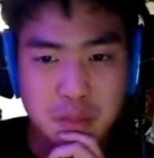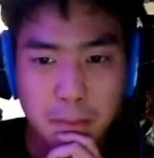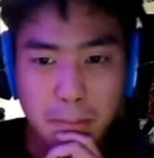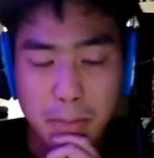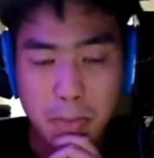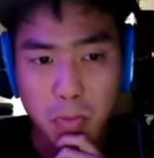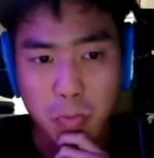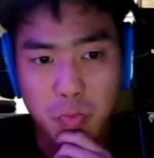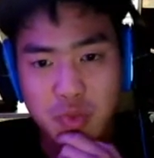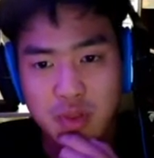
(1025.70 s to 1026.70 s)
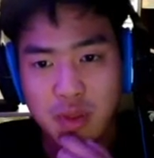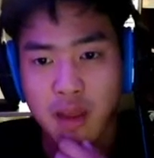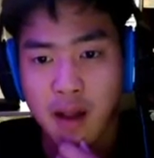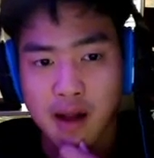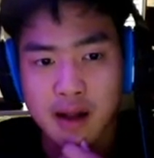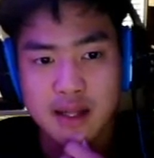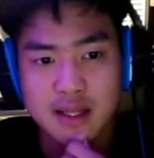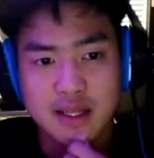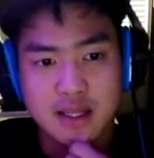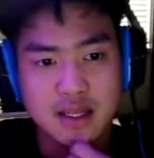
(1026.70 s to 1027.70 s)

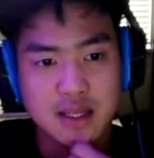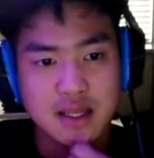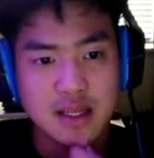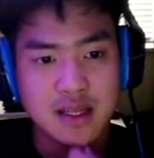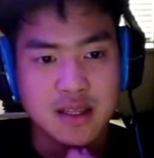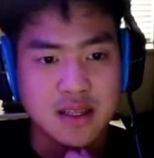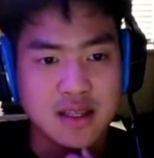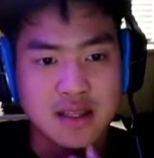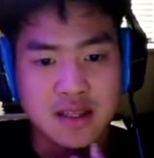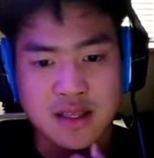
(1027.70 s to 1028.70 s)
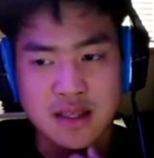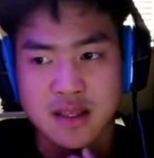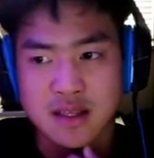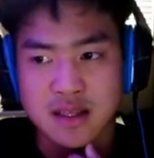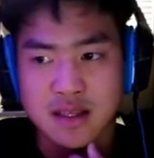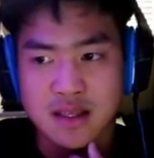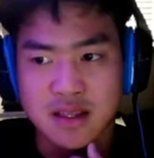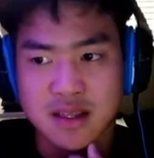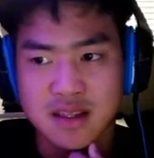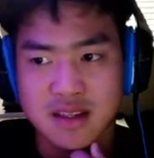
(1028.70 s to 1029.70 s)

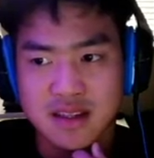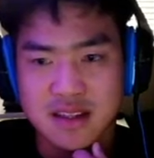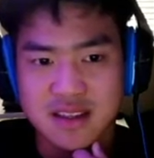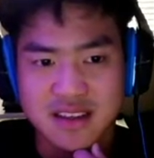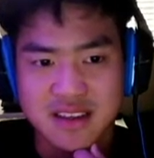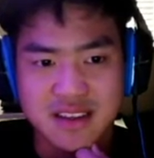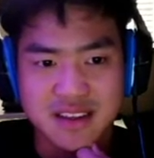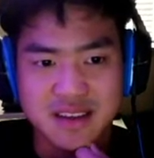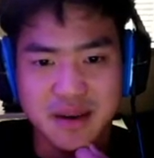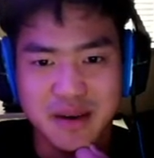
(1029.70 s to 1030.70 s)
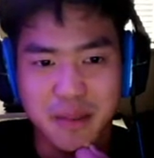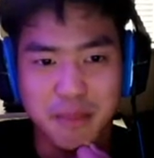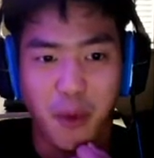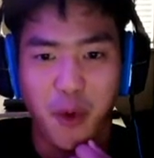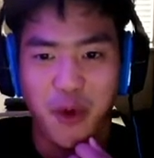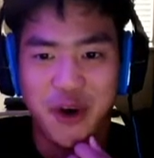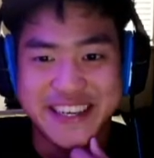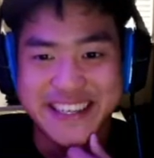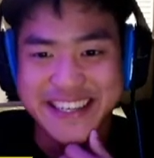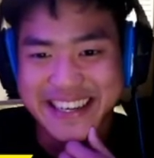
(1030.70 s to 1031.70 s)

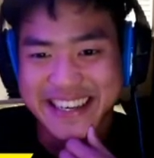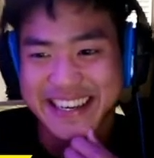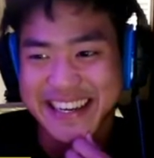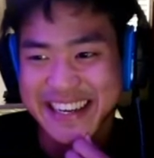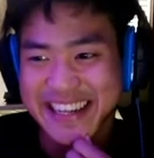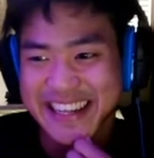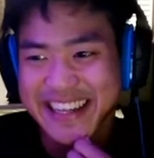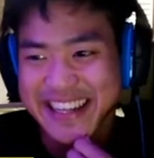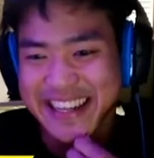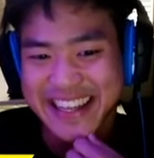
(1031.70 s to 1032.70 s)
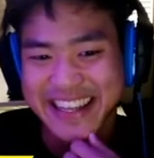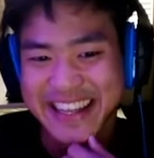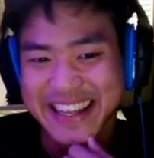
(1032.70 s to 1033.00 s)
[no speech]